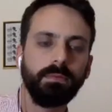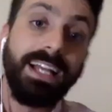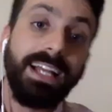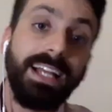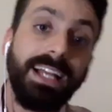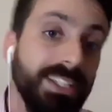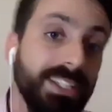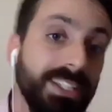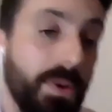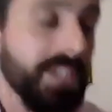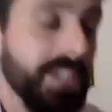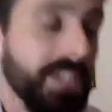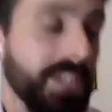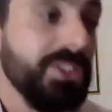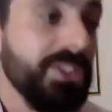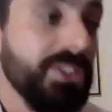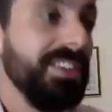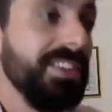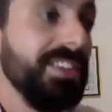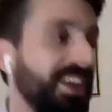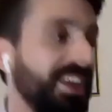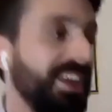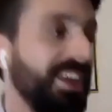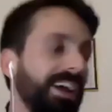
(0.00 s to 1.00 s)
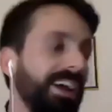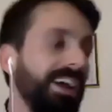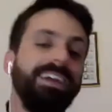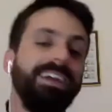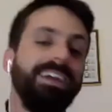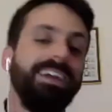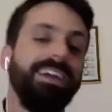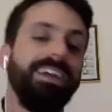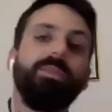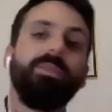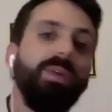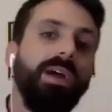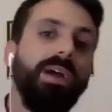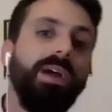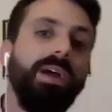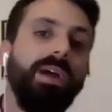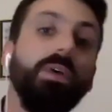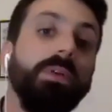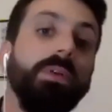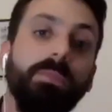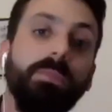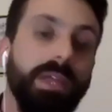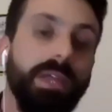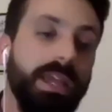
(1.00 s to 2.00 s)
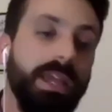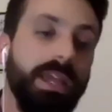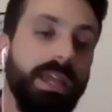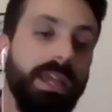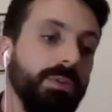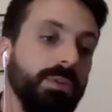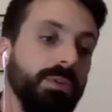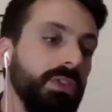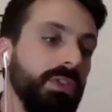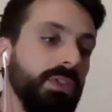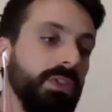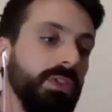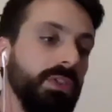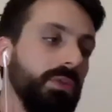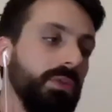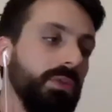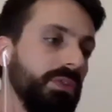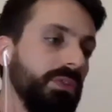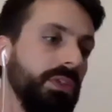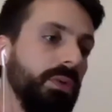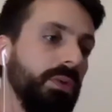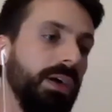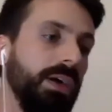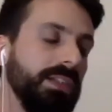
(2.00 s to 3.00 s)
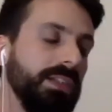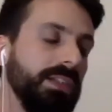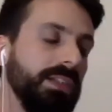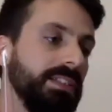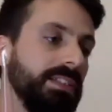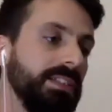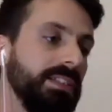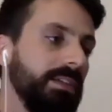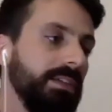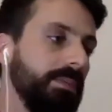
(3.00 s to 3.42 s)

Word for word: a question that I I, I wouldn't be able to to answer.